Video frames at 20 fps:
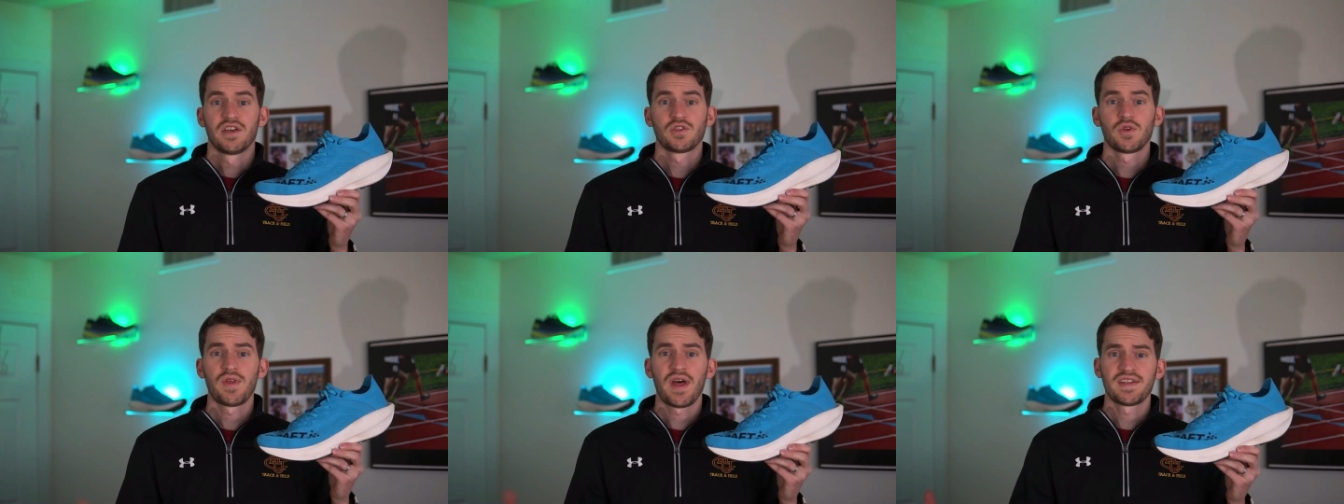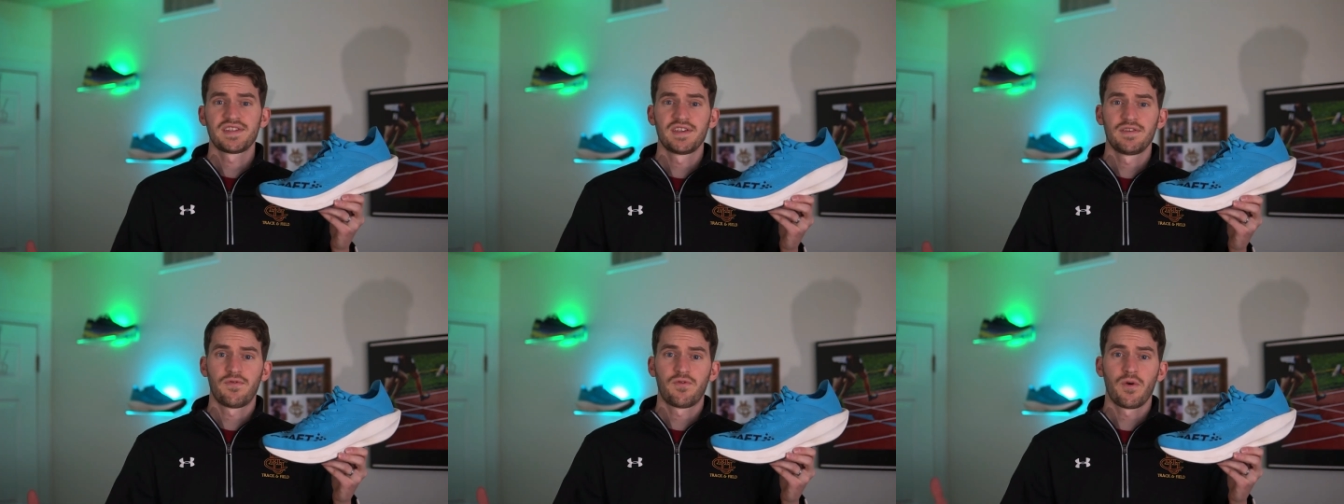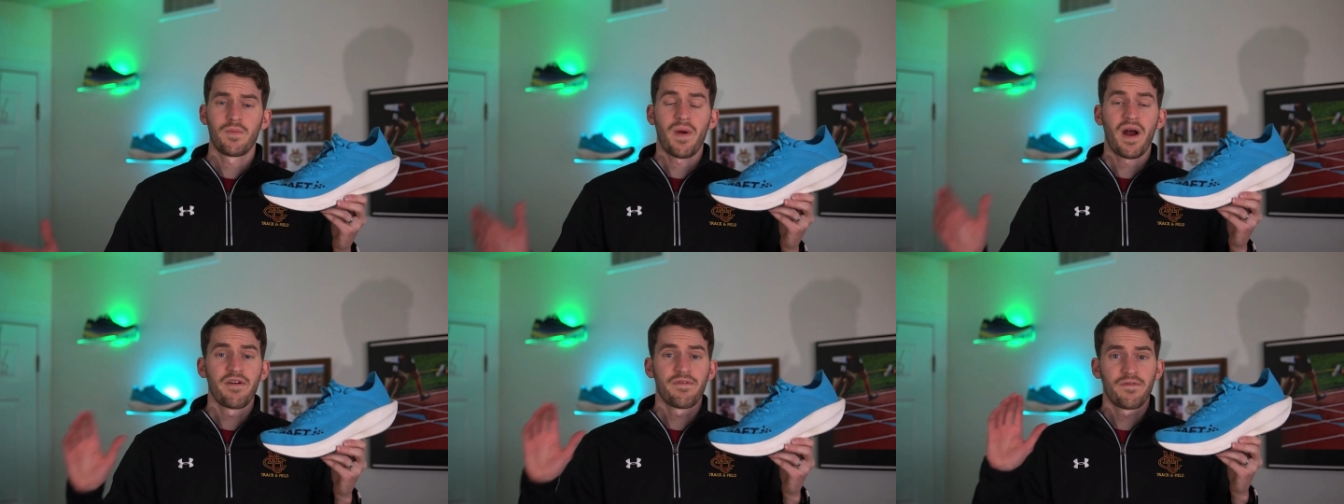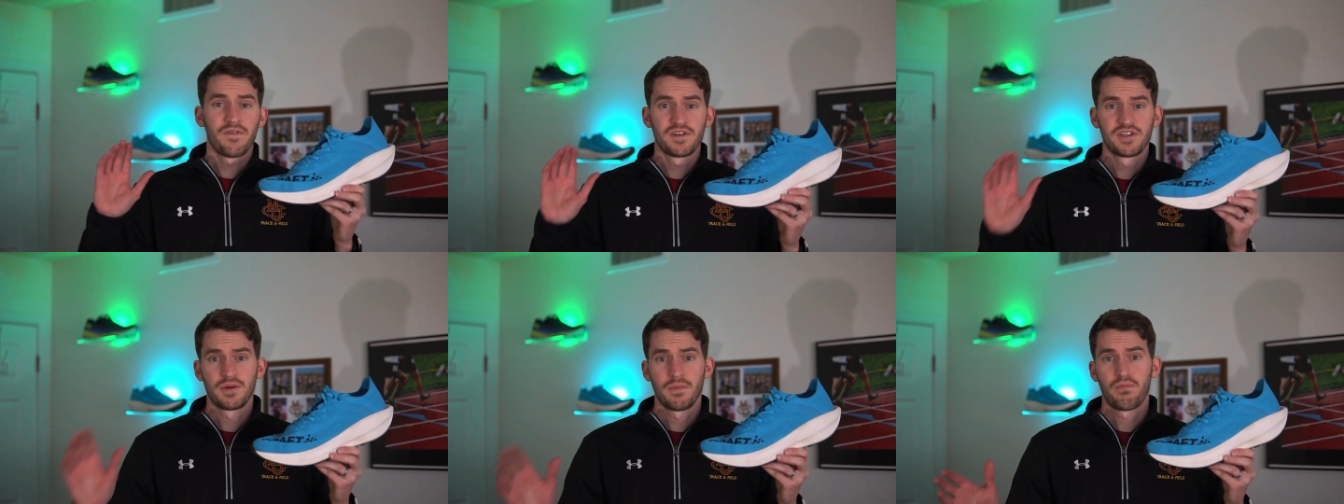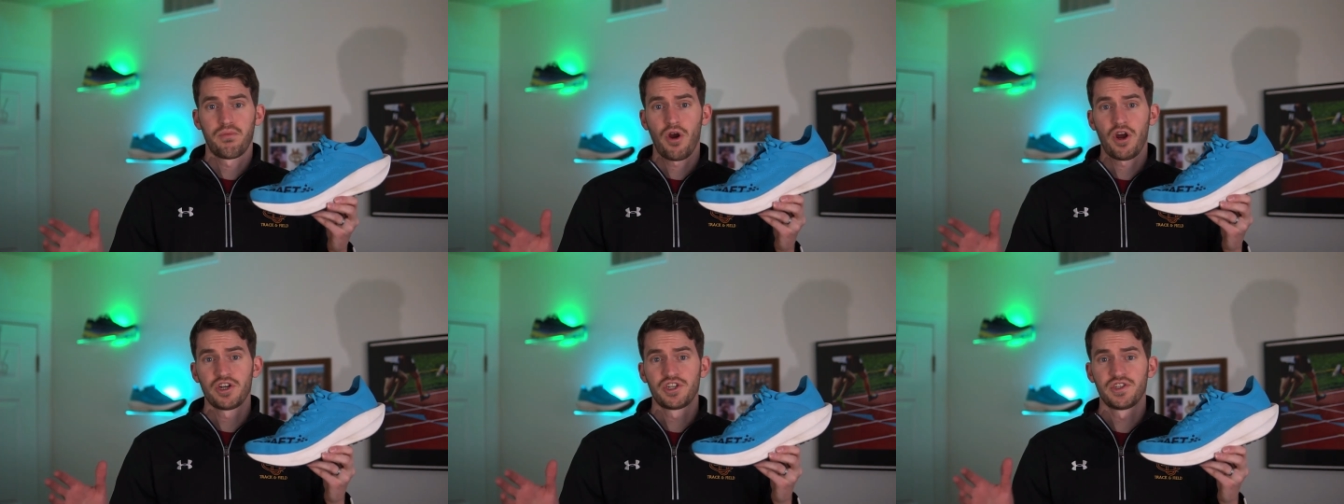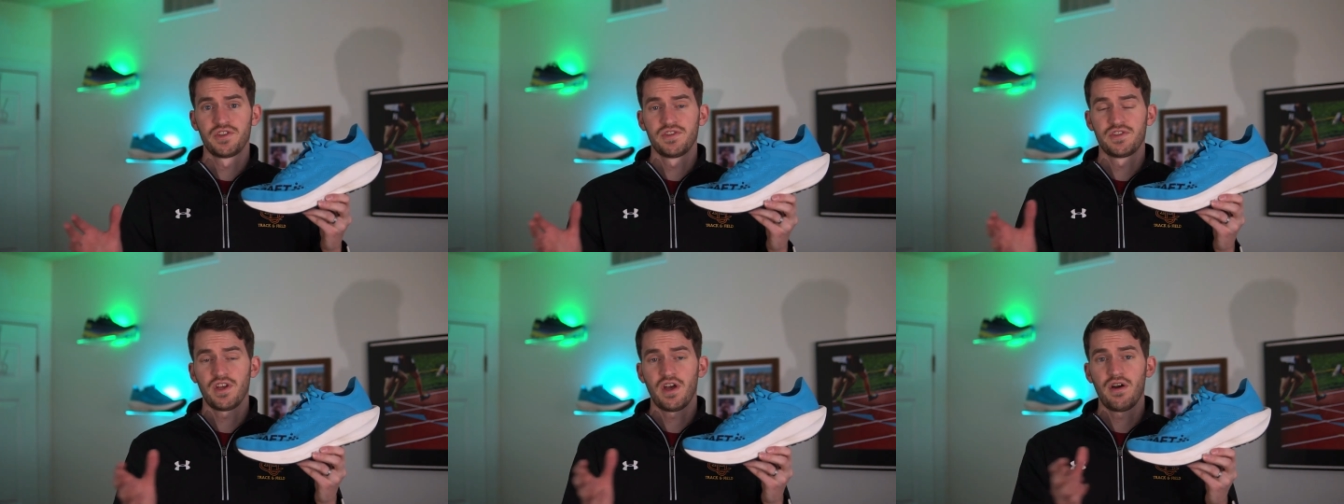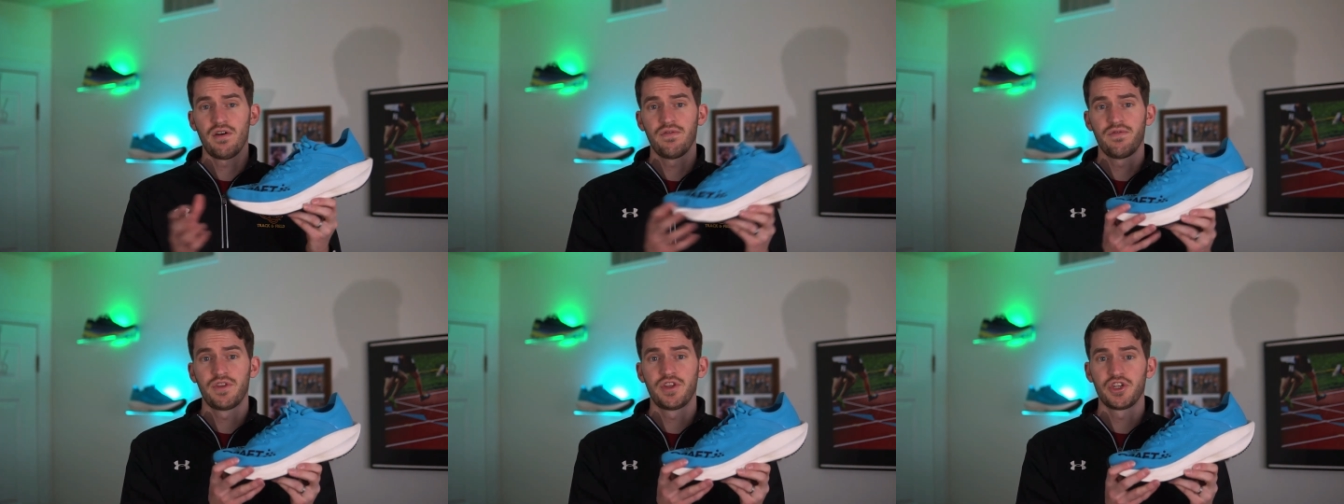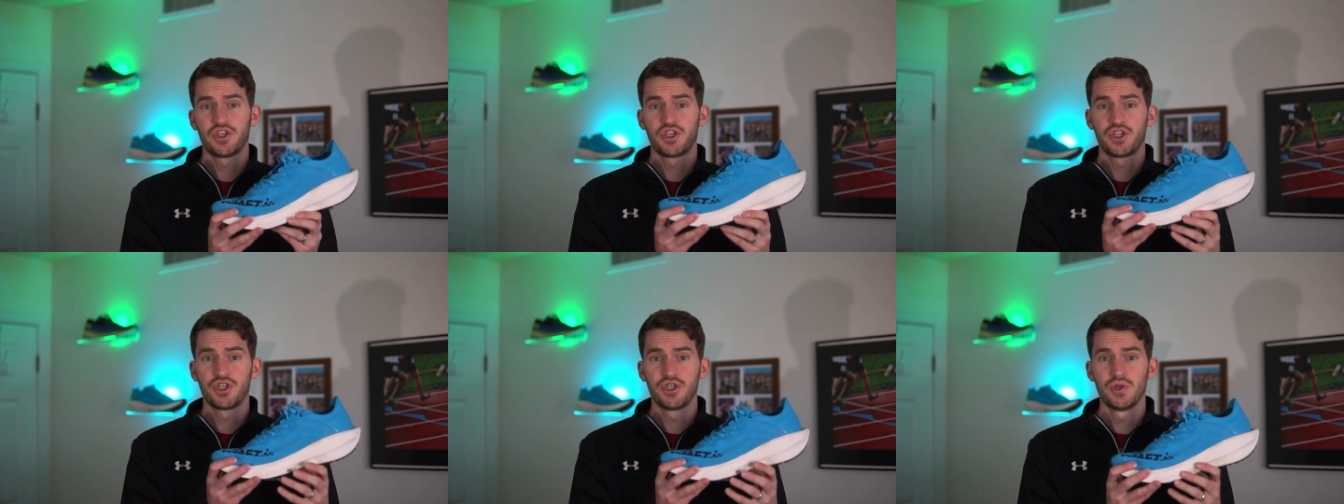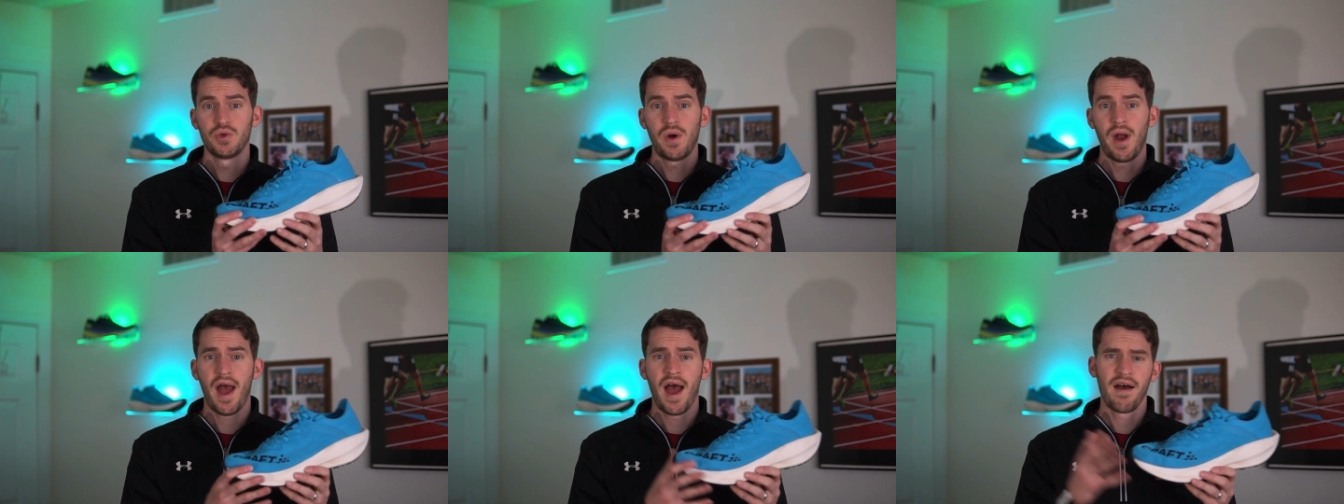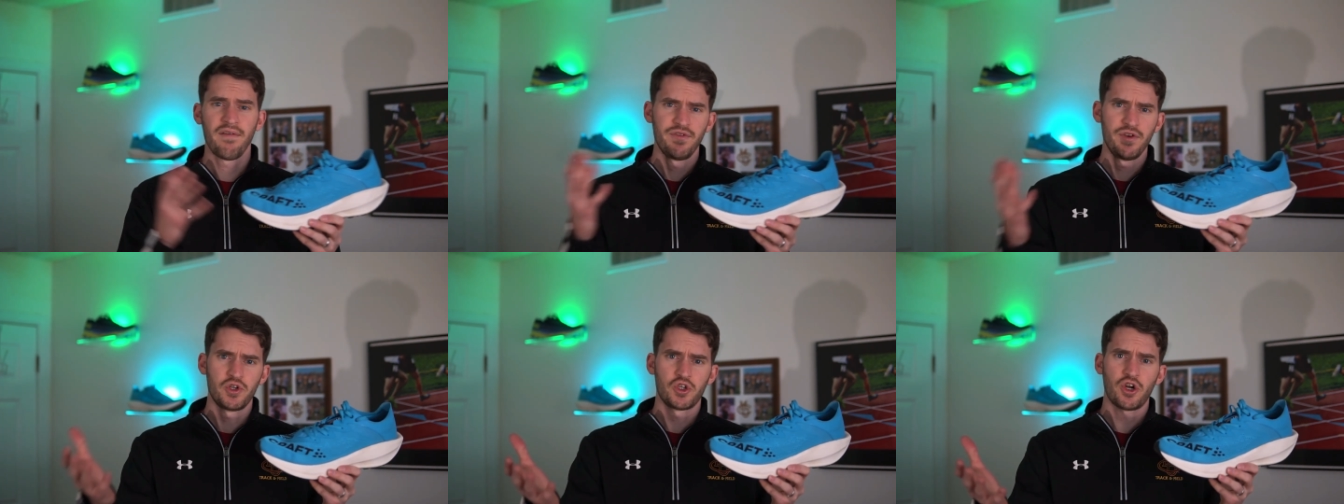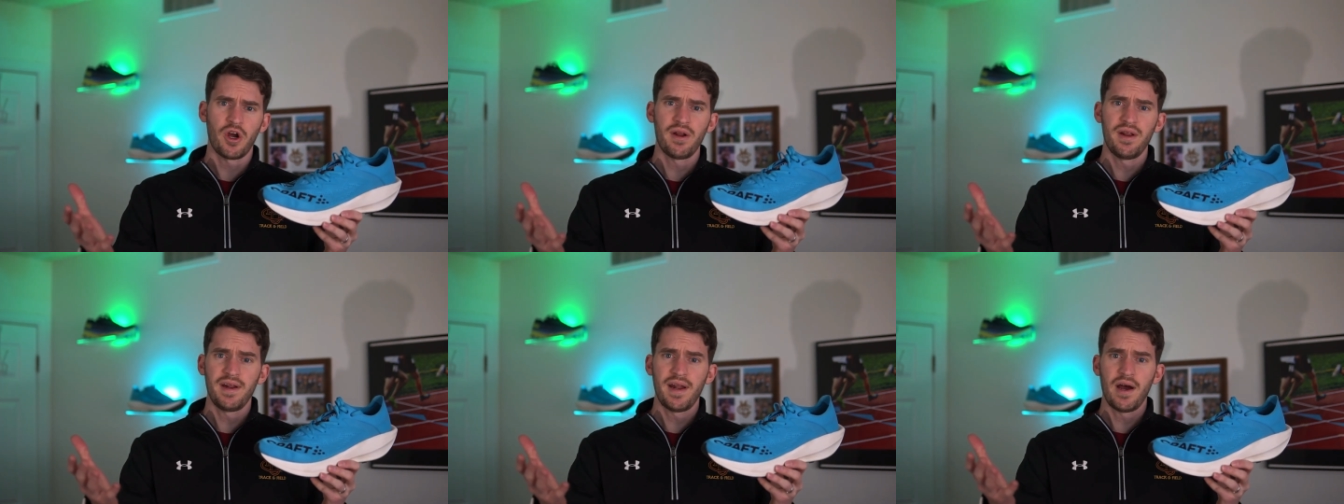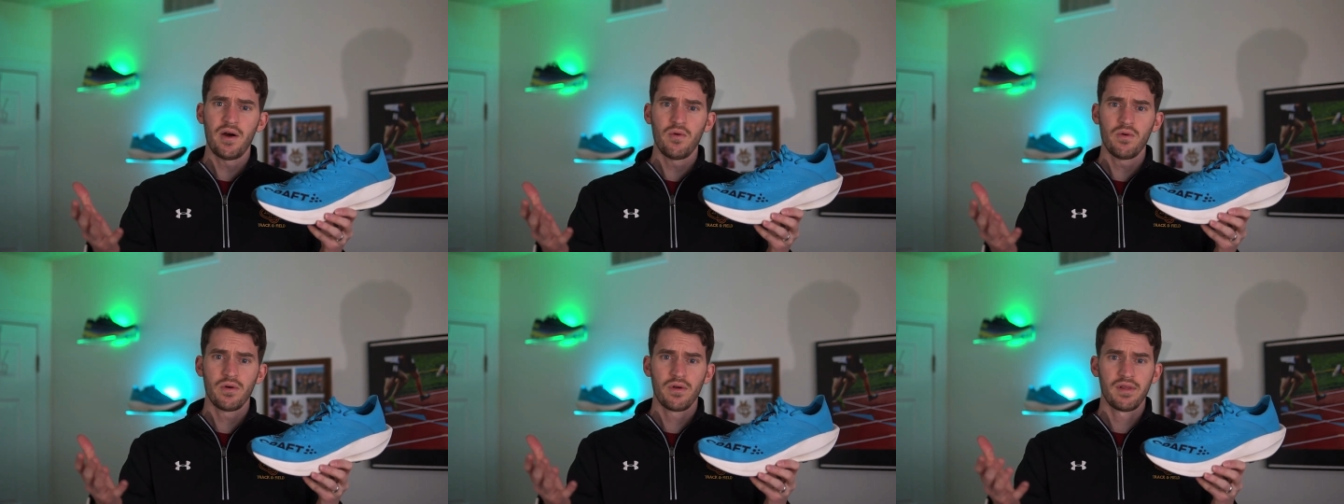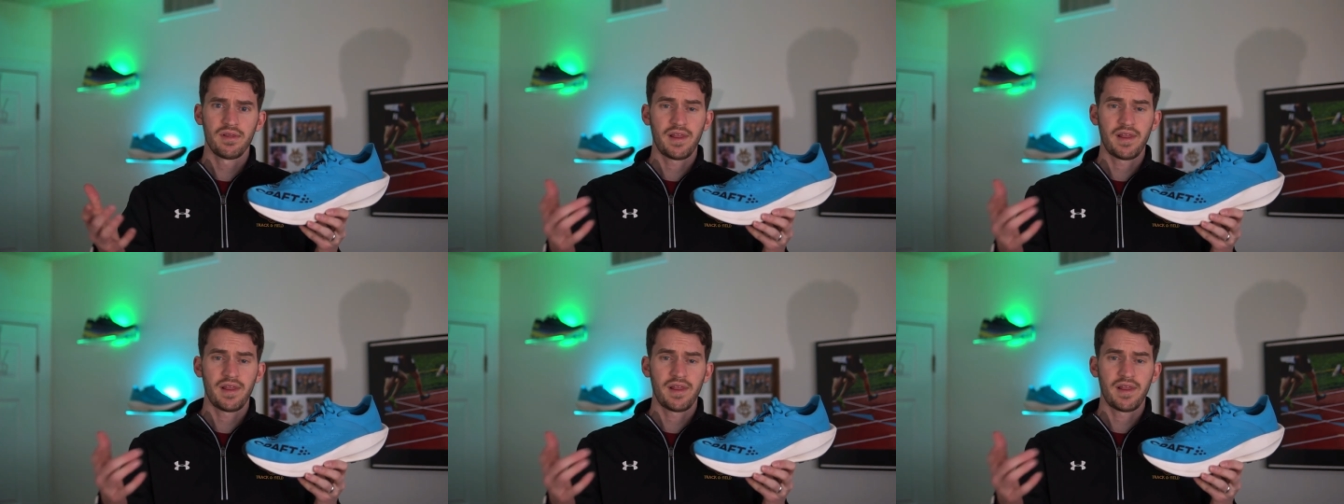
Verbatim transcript: So that's it for my first impressions of this shoe. Have you tried it out?